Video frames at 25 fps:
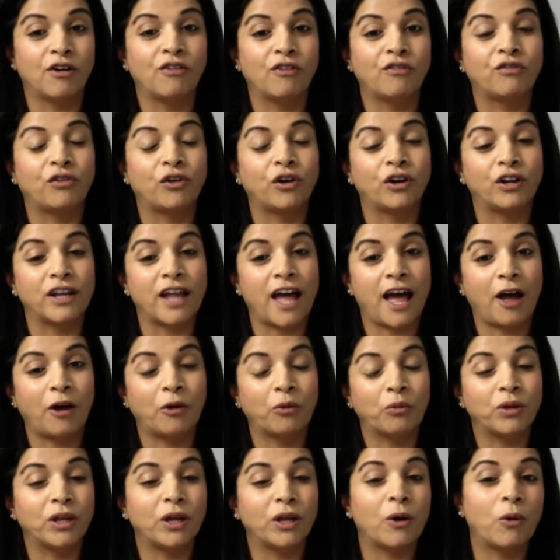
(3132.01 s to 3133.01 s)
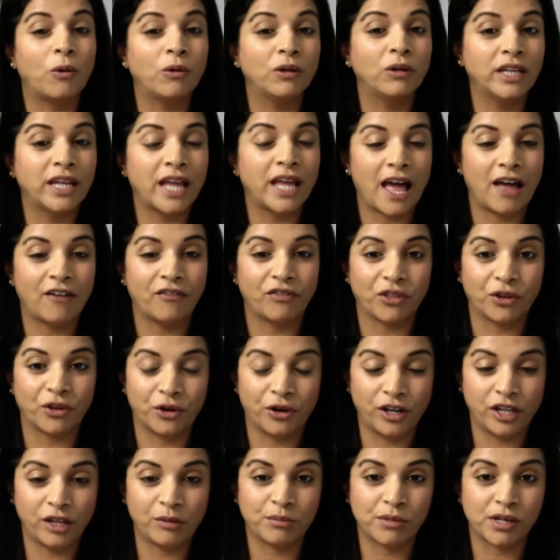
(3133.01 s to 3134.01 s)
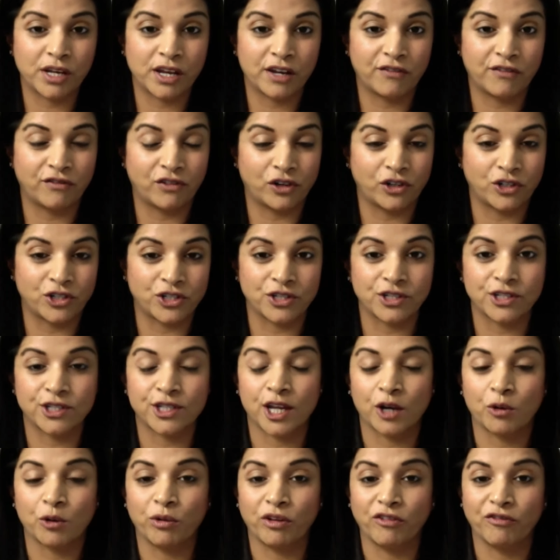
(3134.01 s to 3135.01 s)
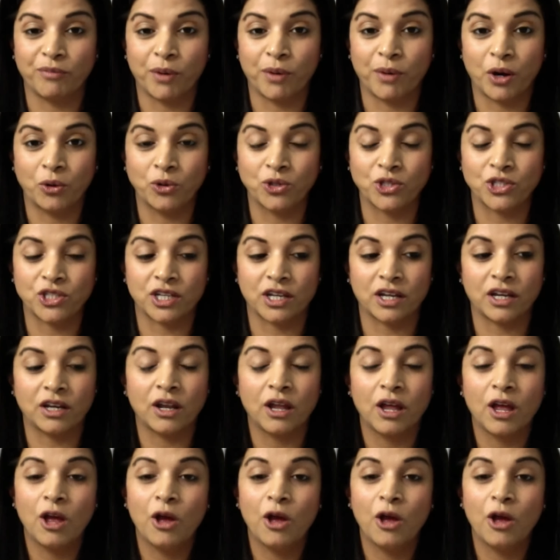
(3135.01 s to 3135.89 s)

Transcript: For now, we only have 30-minute versions that we've posted.